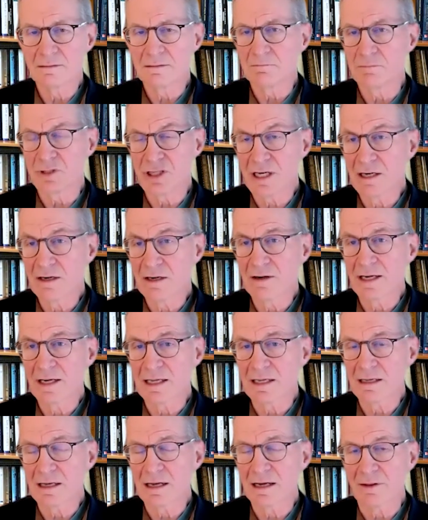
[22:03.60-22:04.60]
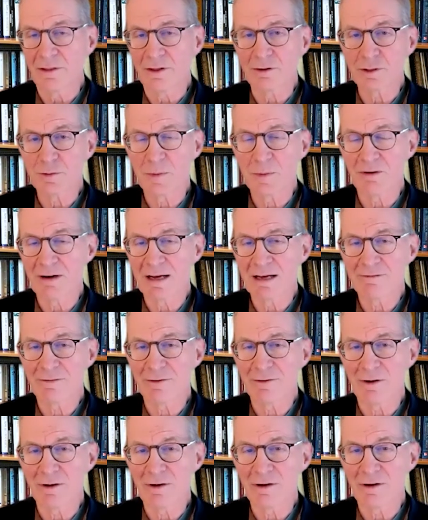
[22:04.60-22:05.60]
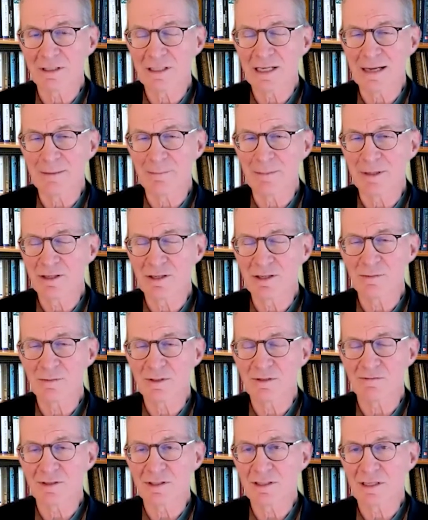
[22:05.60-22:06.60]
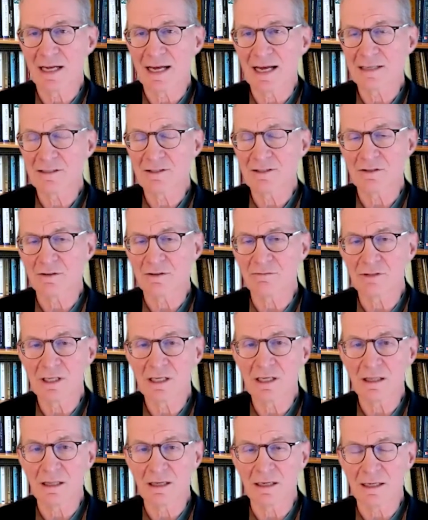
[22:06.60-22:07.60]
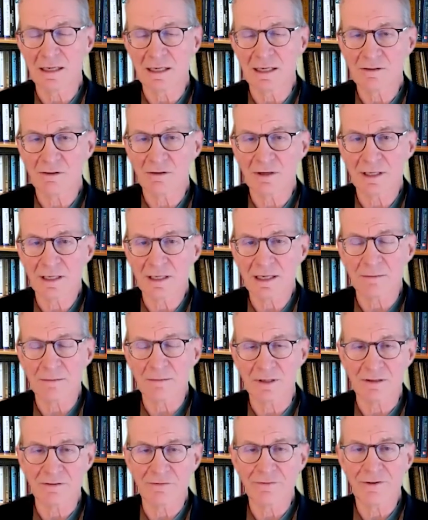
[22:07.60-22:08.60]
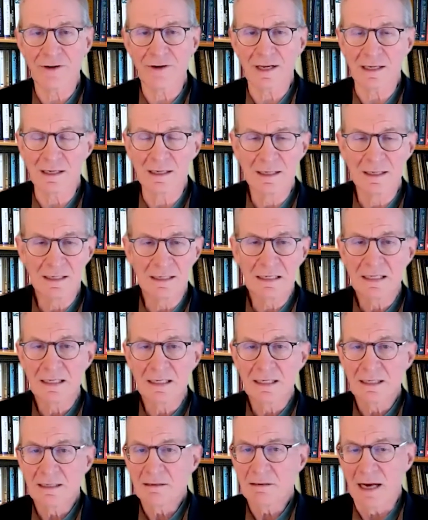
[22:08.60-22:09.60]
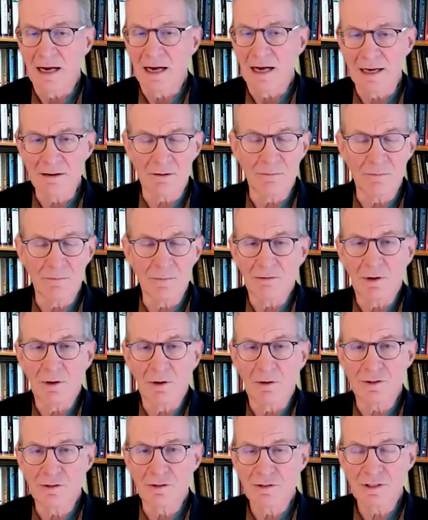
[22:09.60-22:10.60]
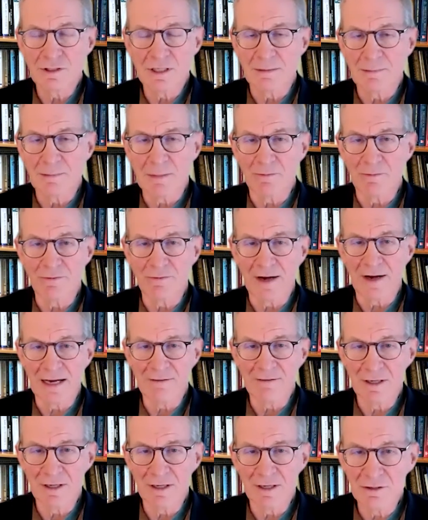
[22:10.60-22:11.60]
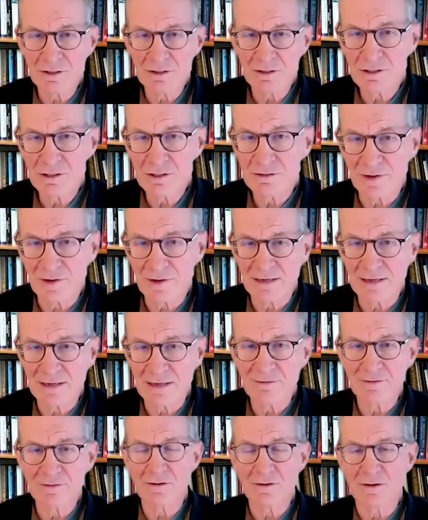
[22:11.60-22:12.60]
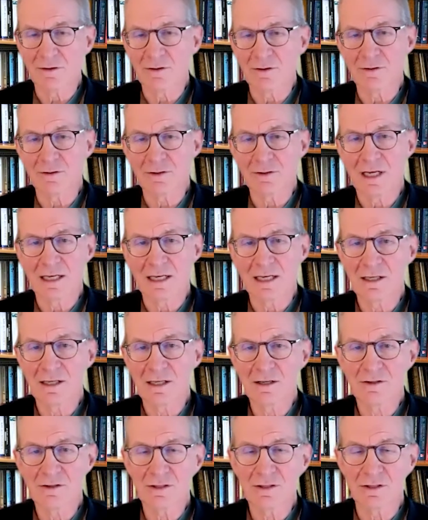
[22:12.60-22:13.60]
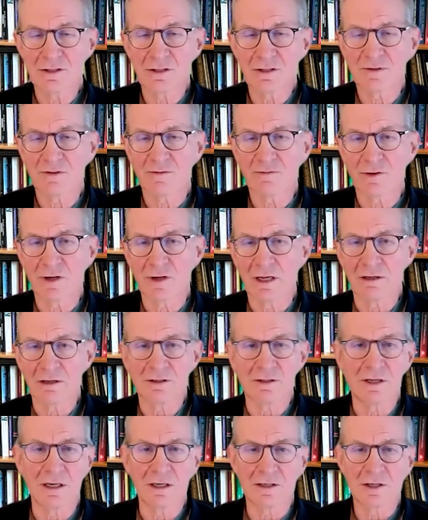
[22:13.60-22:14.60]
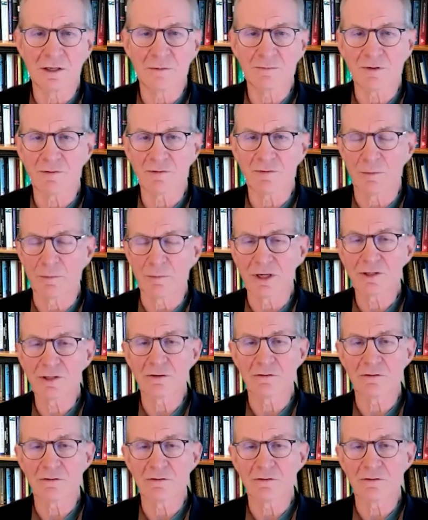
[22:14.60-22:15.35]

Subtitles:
Machine learning, although it's been around for a long time, in terms of its actual utility, has only come to the front. I don't know, what would you say, maybe 5 years, 5 or 10 years in terms of commercial?